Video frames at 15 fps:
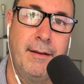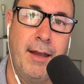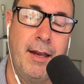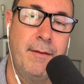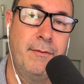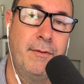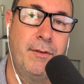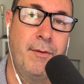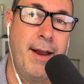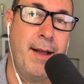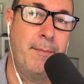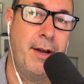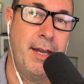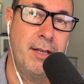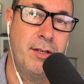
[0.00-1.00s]
and
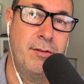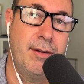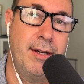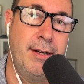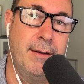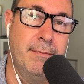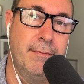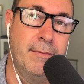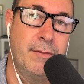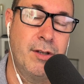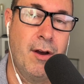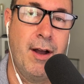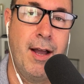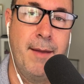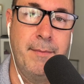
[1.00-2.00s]
throughout my history and
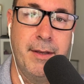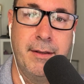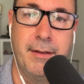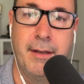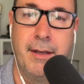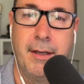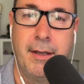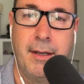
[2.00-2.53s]
time